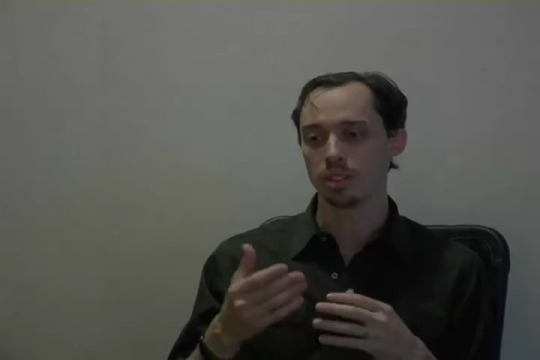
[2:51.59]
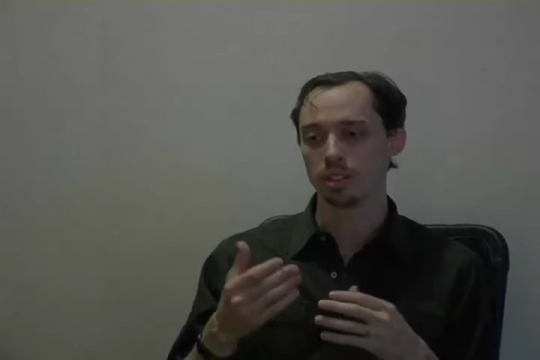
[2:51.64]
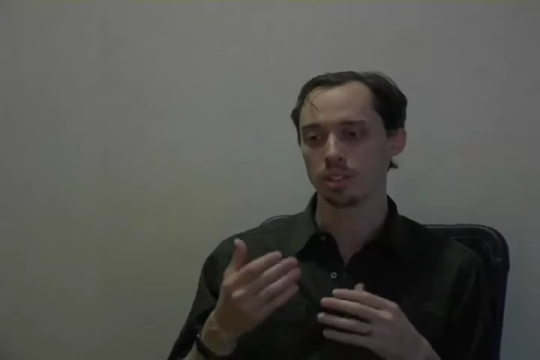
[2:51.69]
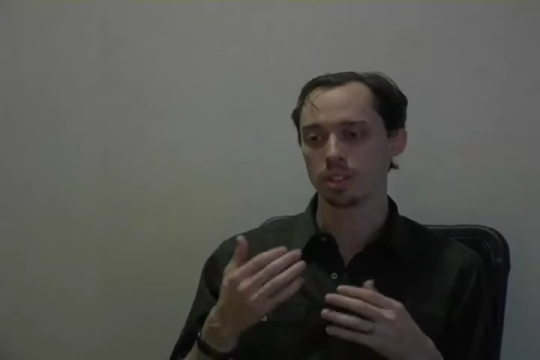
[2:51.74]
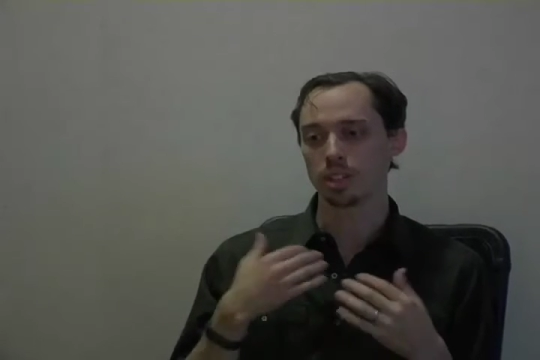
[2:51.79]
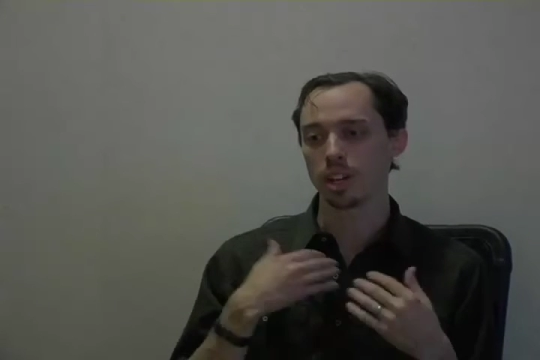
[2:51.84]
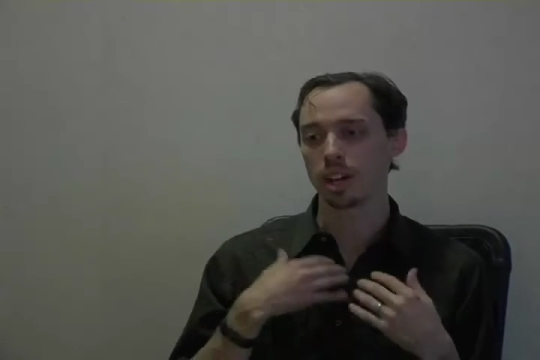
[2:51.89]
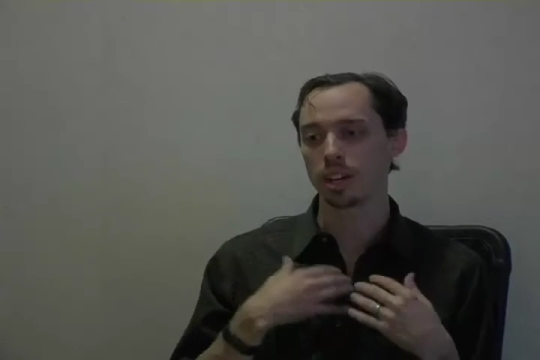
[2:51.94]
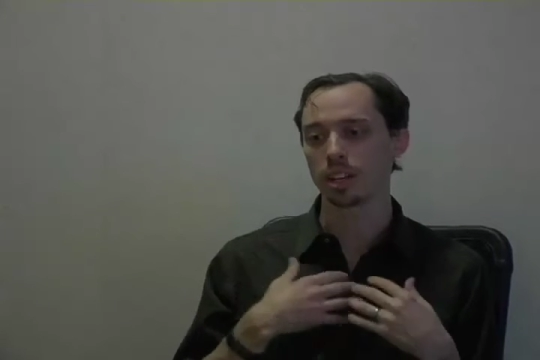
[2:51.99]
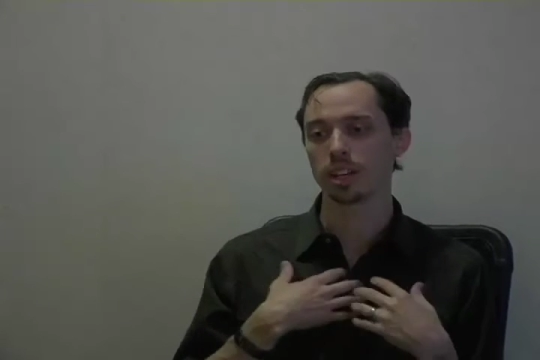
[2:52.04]

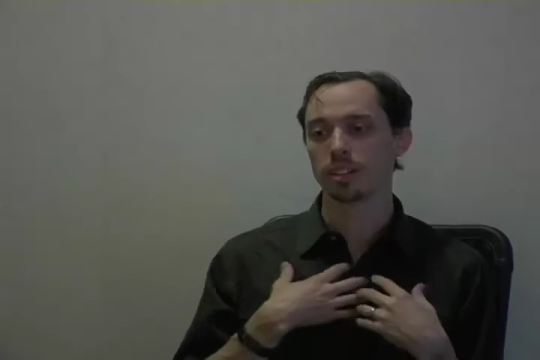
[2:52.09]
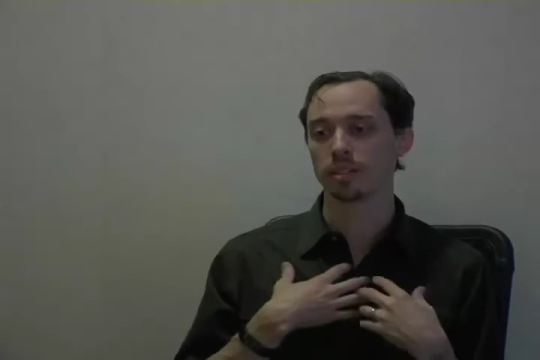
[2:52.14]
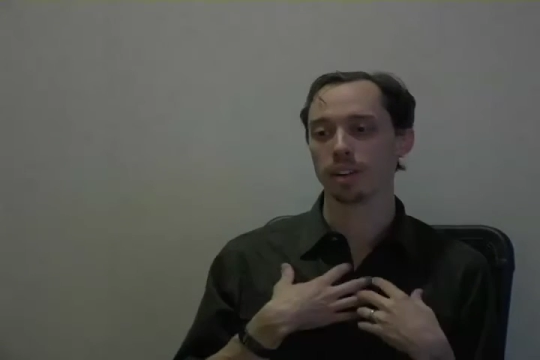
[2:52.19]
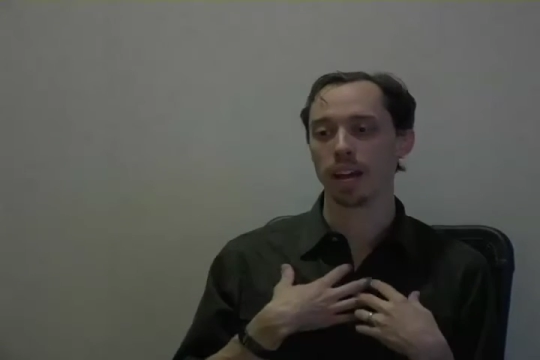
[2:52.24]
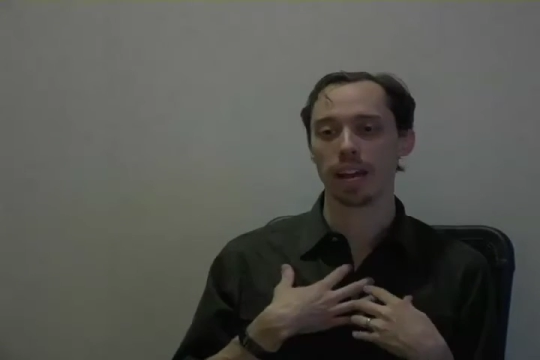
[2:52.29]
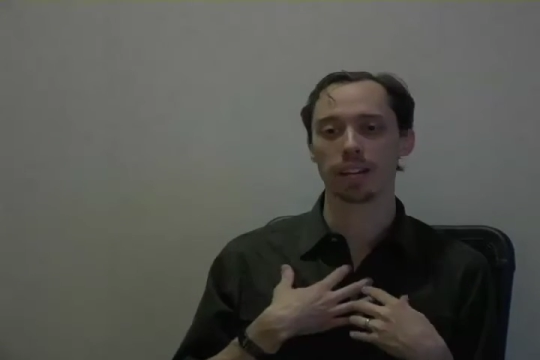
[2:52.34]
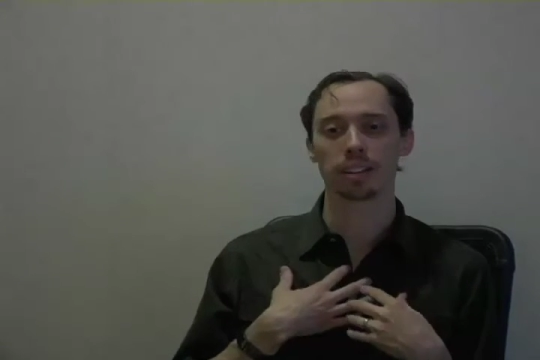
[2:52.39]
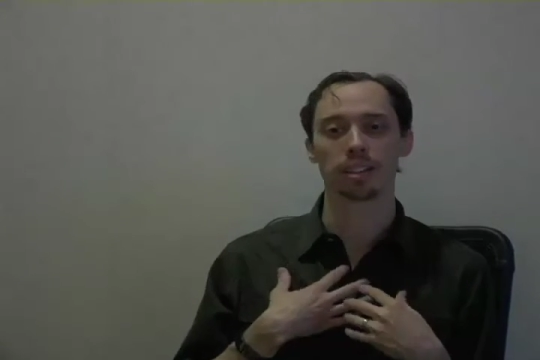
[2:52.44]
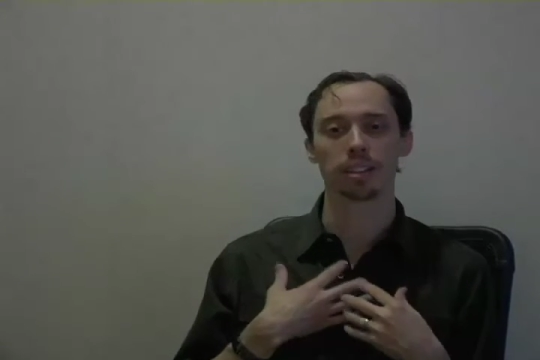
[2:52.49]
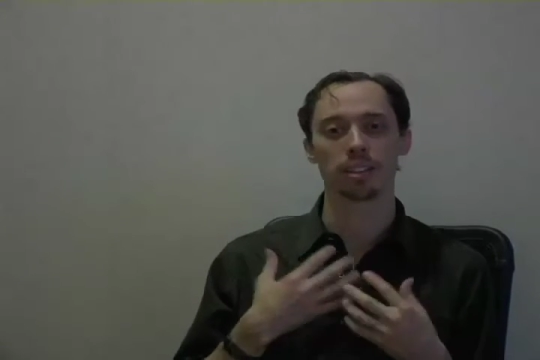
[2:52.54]
study of
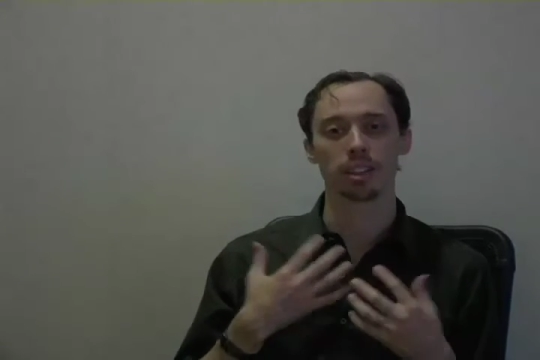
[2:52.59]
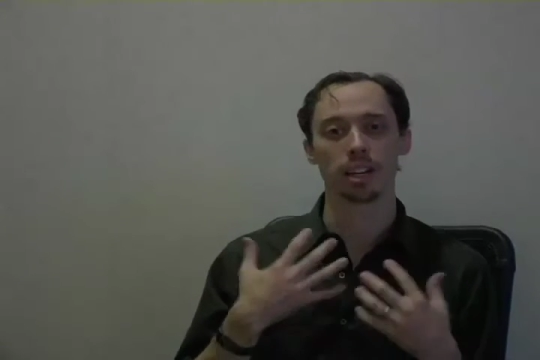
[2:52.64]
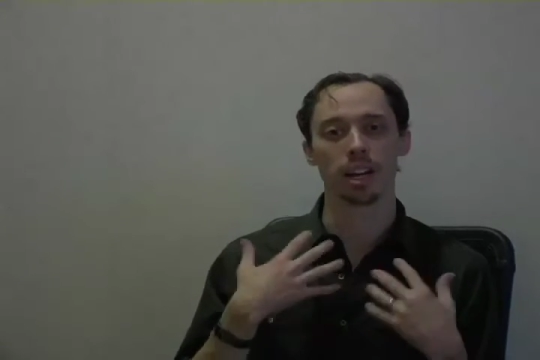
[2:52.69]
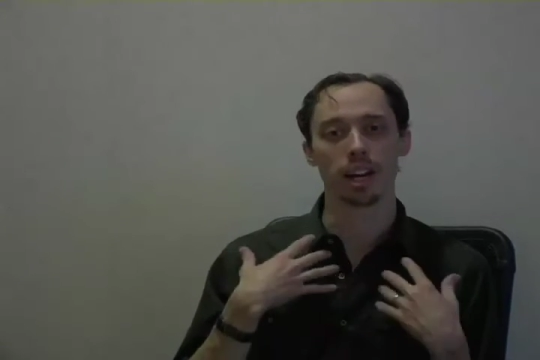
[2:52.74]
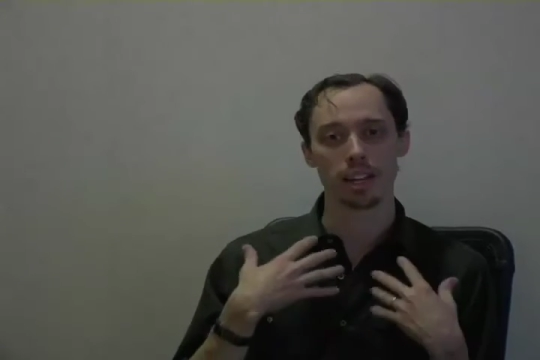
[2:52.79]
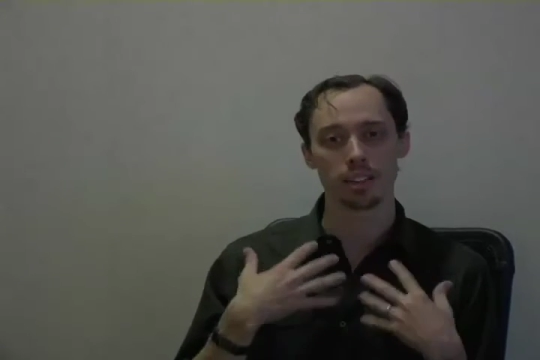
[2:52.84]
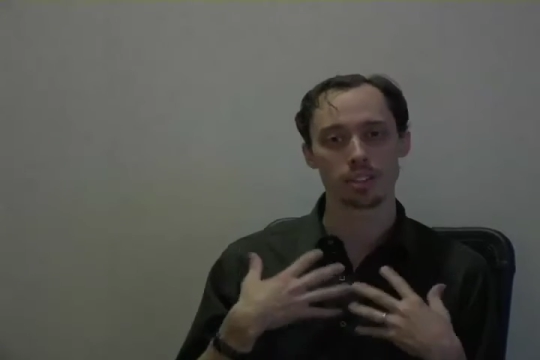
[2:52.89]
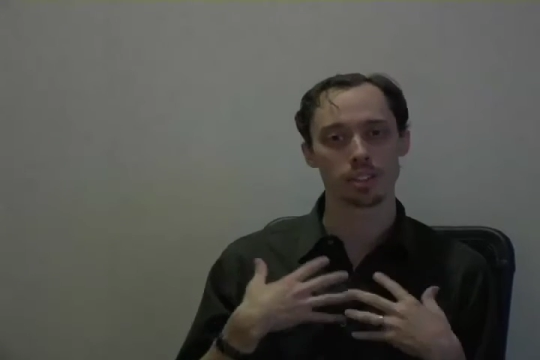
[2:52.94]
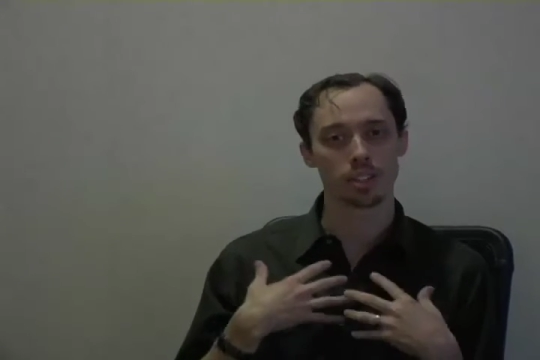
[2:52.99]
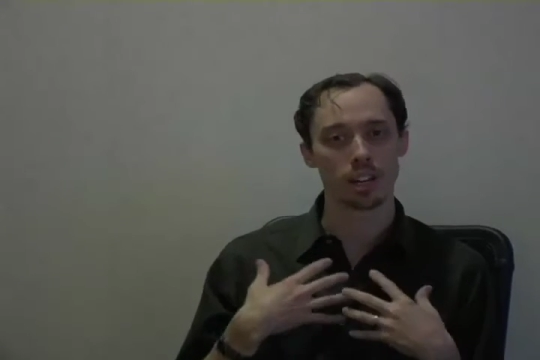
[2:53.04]
acting that
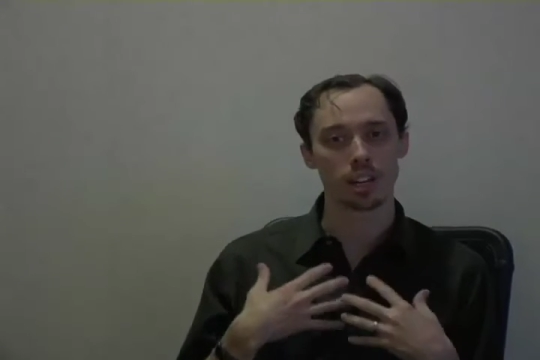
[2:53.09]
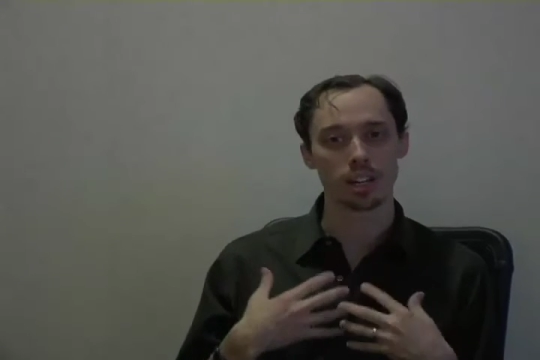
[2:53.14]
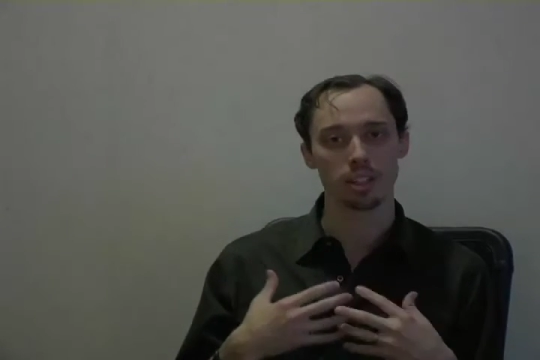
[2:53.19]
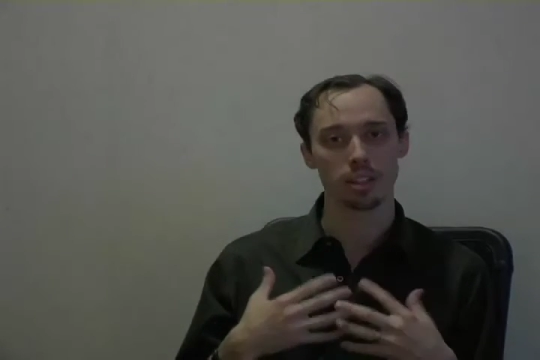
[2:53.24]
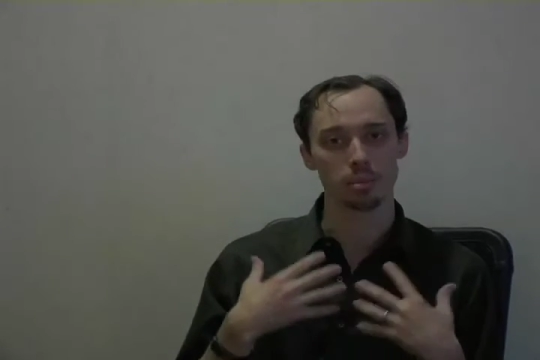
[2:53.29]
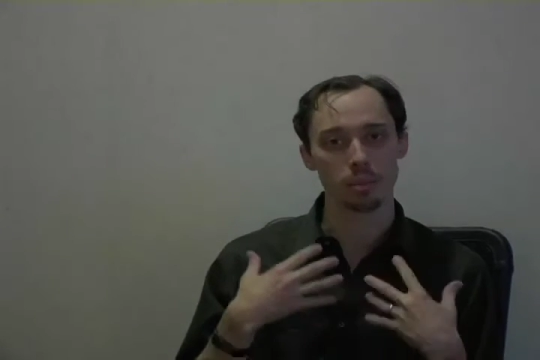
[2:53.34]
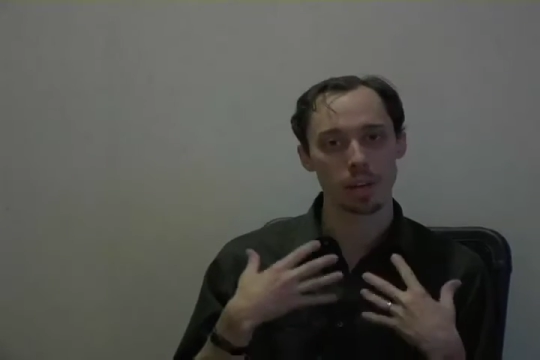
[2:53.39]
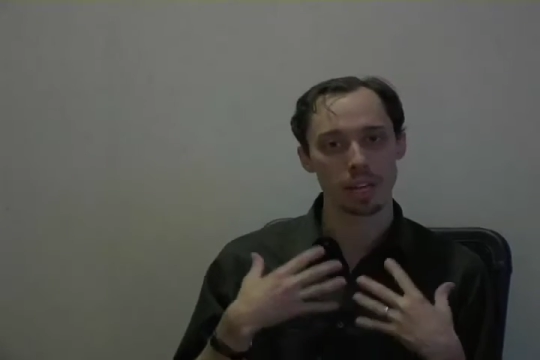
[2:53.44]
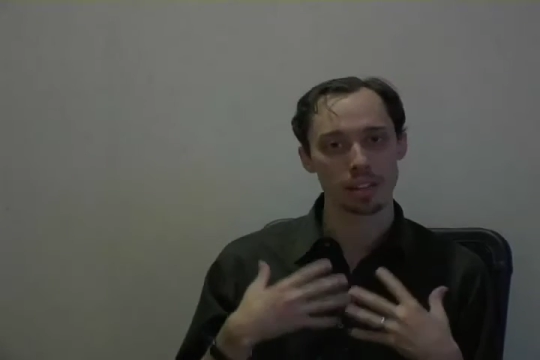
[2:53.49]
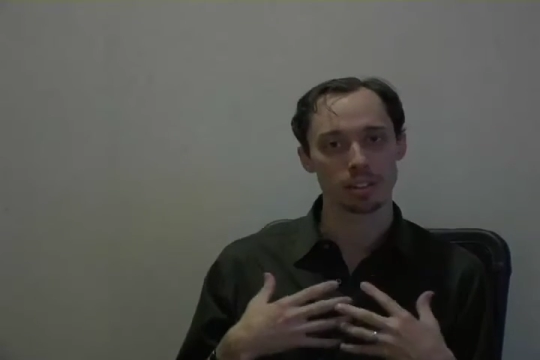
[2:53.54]
I study, the
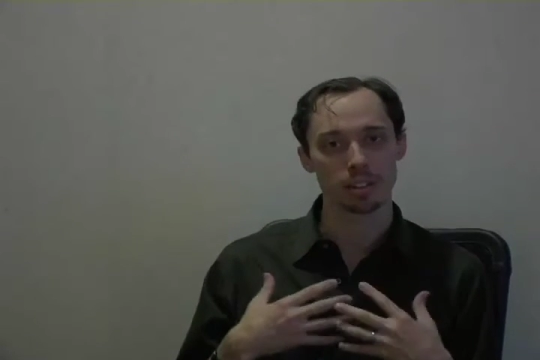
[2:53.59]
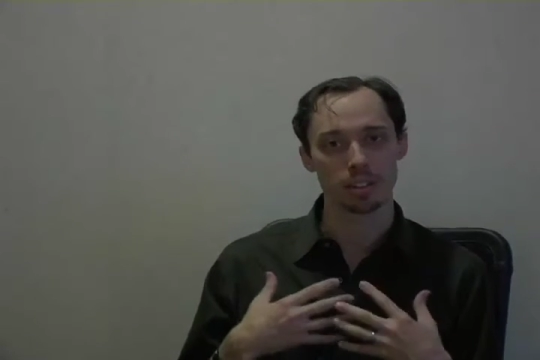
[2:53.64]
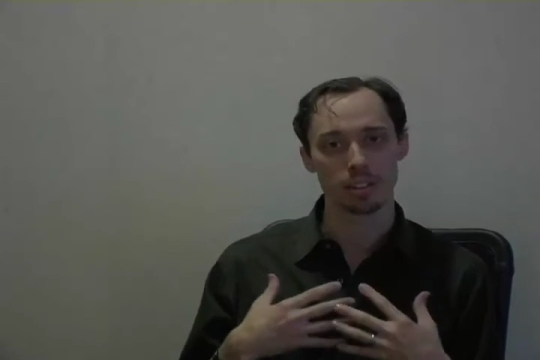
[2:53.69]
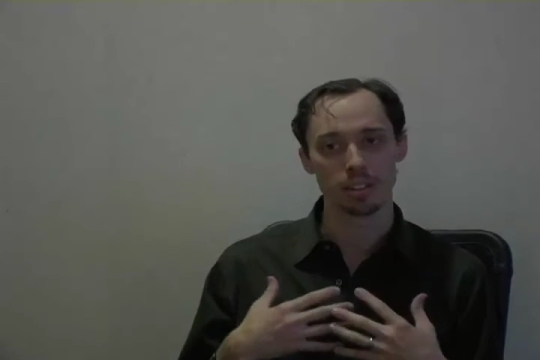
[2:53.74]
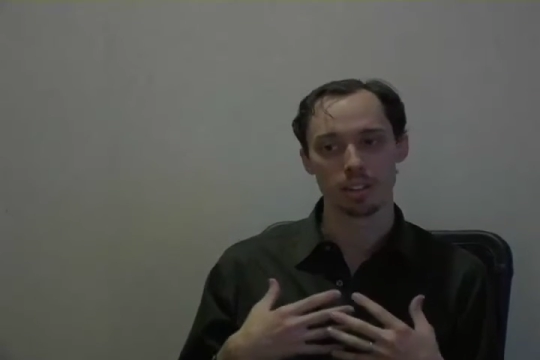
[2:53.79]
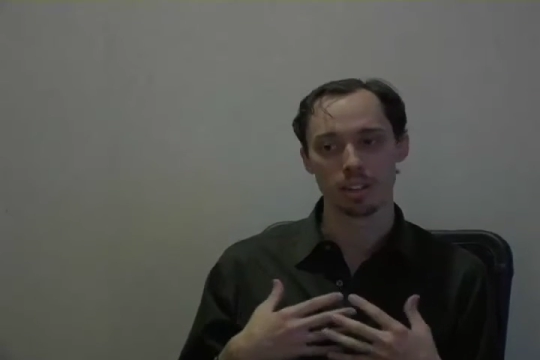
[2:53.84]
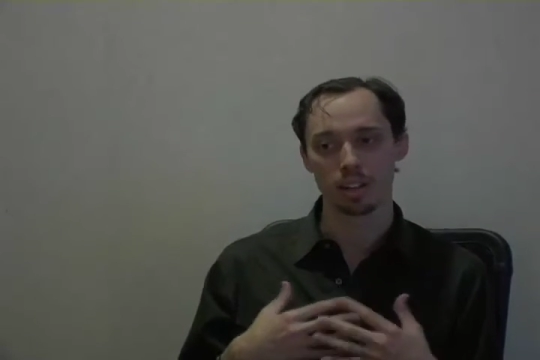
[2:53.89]
method,